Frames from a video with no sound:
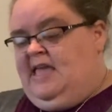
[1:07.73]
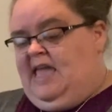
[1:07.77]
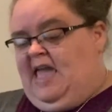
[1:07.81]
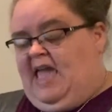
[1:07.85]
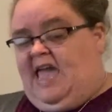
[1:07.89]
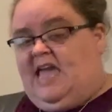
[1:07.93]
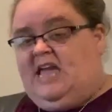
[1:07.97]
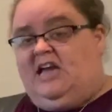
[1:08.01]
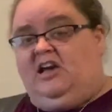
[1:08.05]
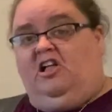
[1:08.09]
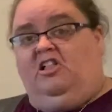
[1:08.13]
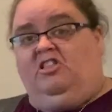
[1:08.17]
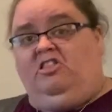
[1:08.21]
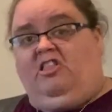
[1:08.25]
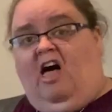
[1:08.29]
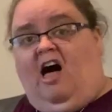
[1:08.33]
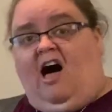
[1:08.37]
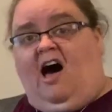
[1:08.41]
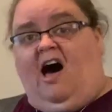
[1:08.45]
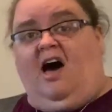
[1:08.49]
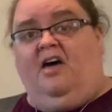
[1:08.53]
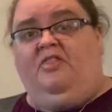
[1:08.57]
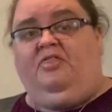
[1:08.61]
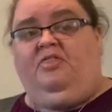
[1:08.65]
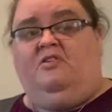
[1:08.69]
a
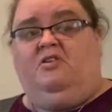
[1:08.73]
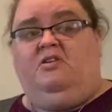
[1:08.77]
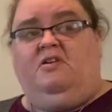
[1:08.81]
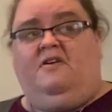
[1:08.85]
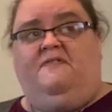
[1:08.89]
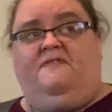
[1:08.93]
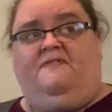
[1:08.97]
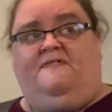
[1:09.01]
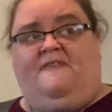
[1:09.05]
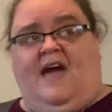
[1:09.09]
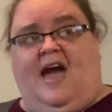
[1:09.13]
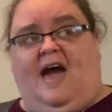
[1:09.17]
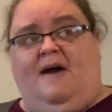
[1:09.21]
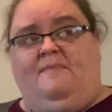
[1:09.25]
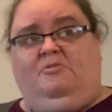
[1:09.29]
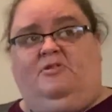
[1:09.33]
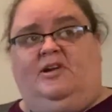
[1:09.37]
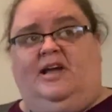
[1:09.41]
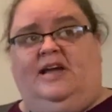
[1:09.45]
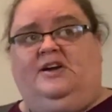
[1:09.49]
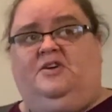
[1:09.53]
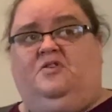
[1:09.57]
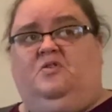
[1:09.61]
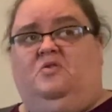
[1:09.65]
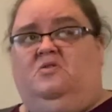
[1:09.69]
cloth or a
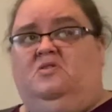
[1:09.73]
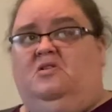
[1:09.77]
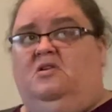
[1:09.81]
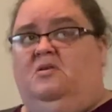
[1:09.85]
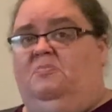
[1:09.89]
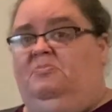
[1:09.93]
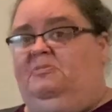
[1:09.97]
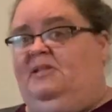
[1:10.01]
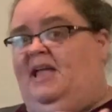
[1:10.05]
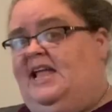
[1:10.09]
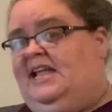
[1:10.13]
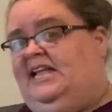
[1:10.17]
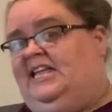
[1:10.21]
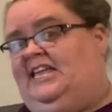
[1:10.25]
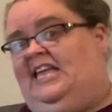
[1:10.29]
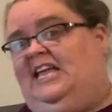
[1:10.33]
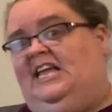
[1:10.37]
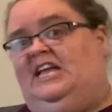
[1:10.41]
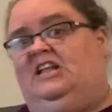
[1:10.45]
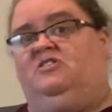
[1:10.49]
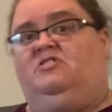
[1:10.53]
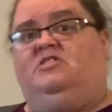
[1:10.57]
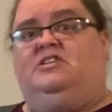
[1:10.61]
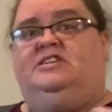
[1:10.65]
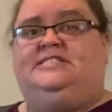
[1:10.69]
fabric or a
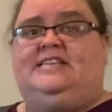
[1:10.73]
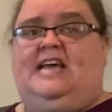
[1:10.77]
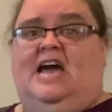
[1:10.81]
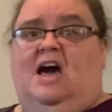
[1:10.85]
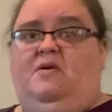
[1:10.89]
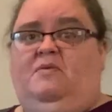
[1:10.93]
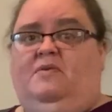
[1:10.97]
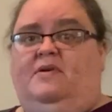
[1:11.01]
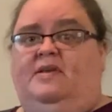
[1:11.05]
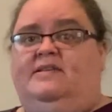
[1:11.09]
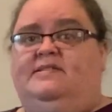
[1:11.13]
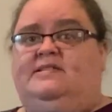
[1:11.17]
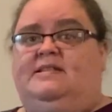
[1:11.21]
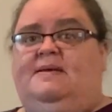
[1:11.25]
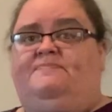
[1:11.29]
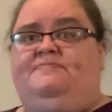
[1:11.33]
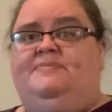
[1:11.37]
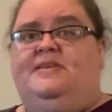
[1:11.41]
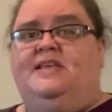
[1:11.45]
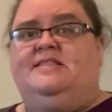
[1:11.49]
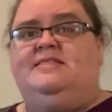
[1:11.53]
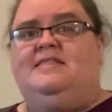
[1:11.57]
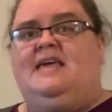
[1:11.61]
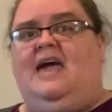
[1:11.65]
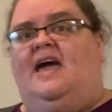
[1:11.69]
blanket or a towel,
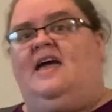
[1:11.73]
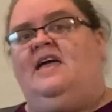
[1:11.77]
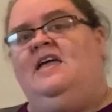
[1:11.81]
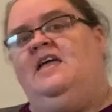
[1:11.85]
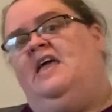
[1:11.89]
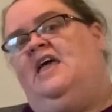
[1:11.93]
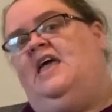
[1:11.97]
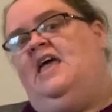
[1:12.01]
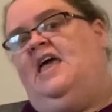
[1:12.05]
something that